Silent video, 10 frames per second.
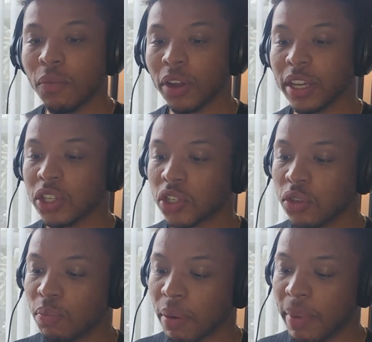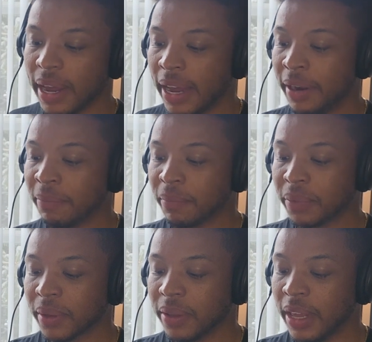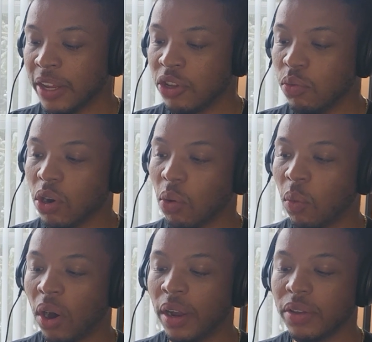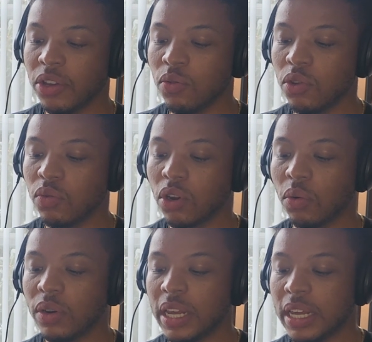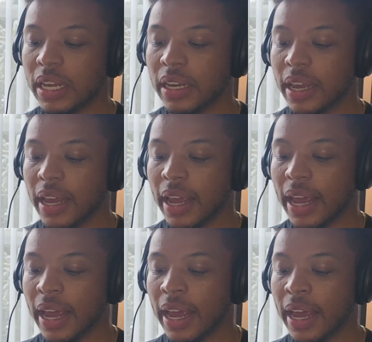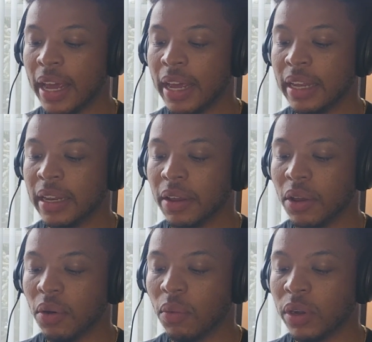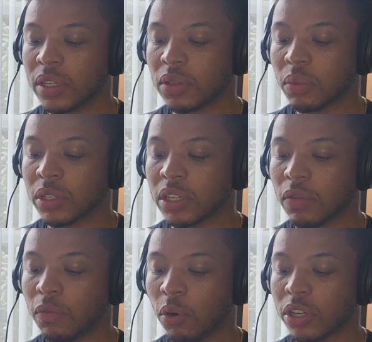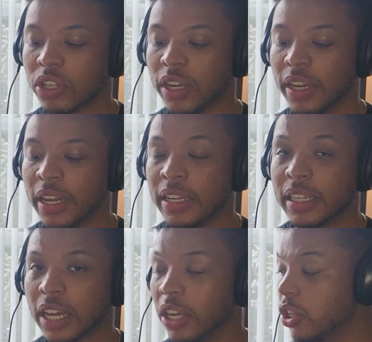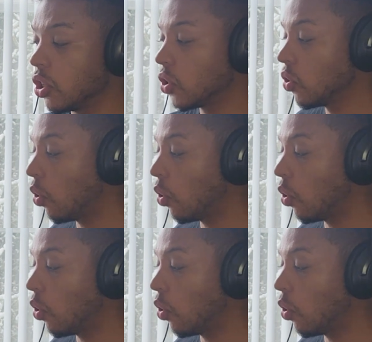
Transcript: freaking Superman that you don't want, you don't need. And what's unfortunate is they could have just